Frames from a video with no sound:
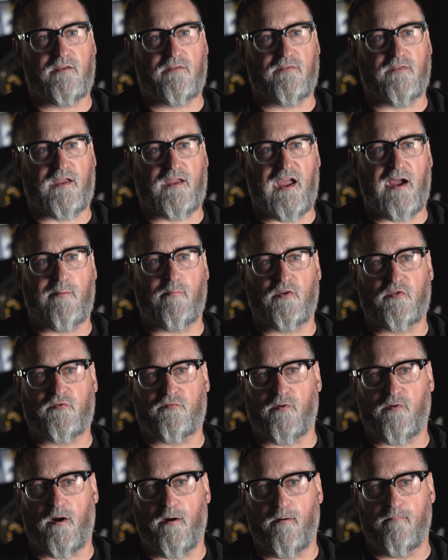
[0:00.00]
the cameras
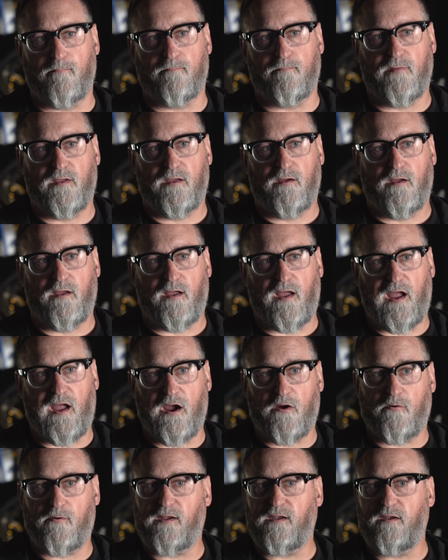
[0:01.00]
from
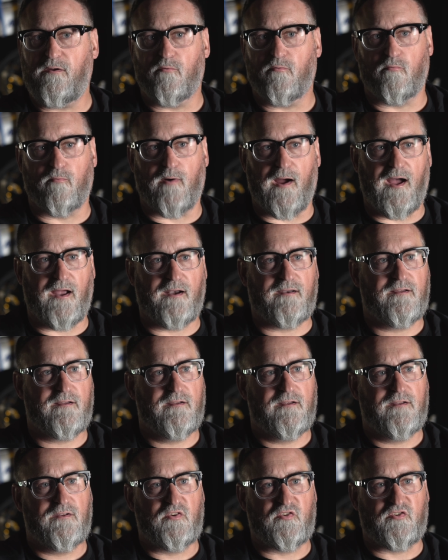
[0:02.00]
ARRI, Red,
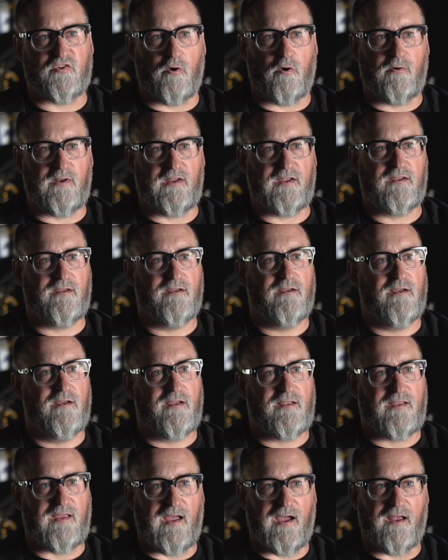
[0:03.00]
Sony,
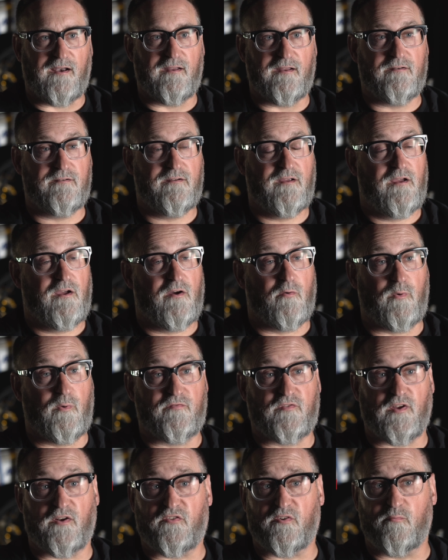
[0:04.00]
Canon. We've
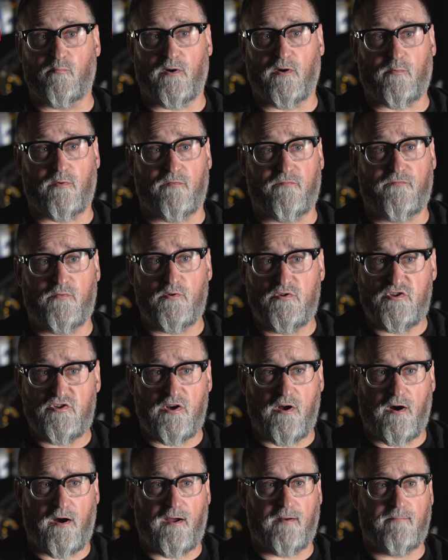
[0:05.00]
done some work with
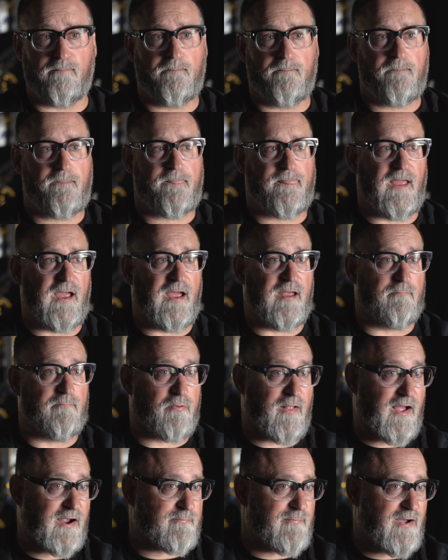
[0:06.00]
Fujinon and
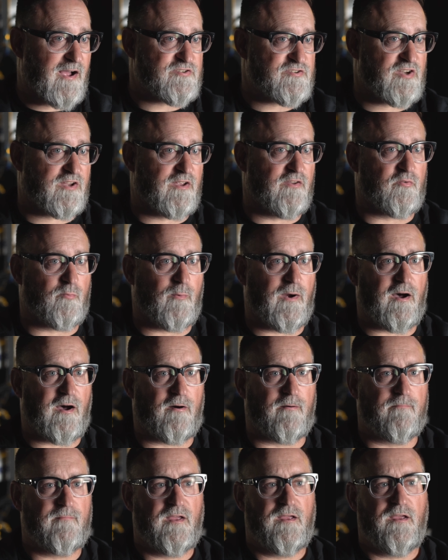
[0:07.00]
Blackmagic as
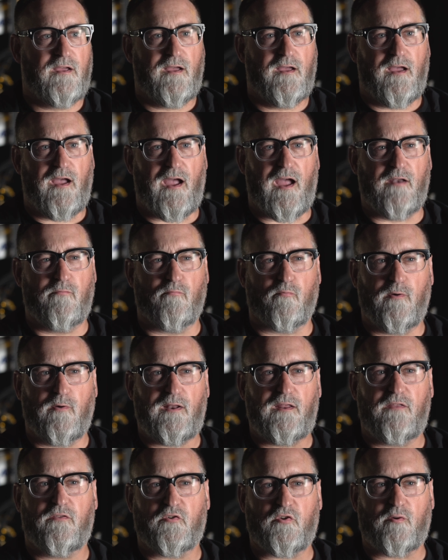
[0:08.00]
well. And
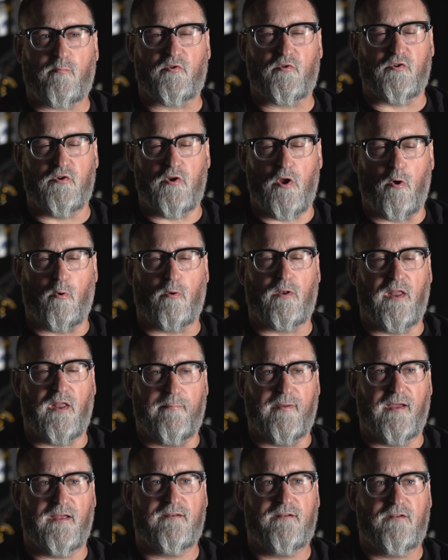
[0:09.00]
really, there's almost no
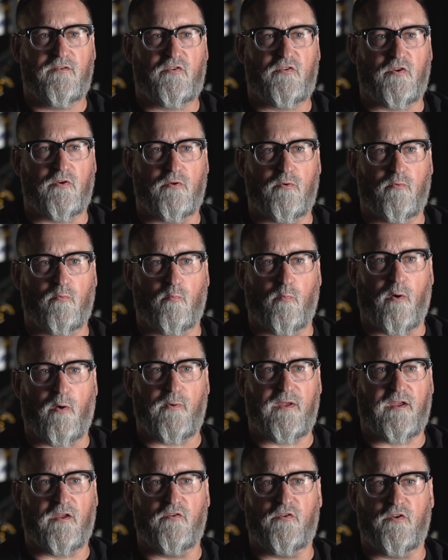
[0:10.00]
limit to what
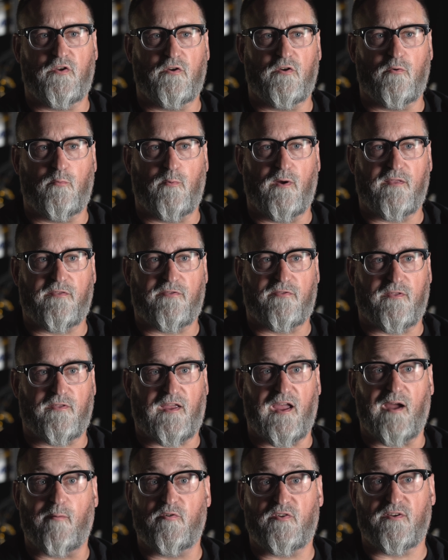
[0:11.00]
we can do with the
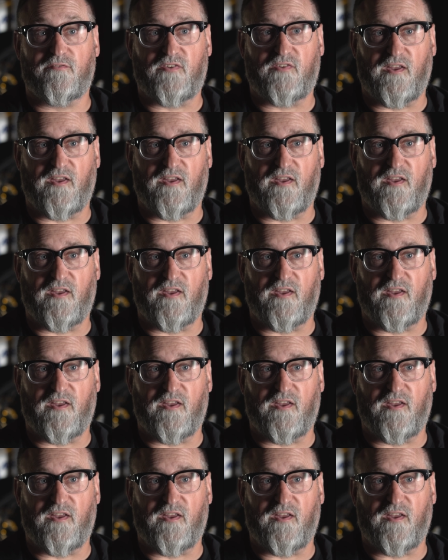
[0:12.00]
cameras of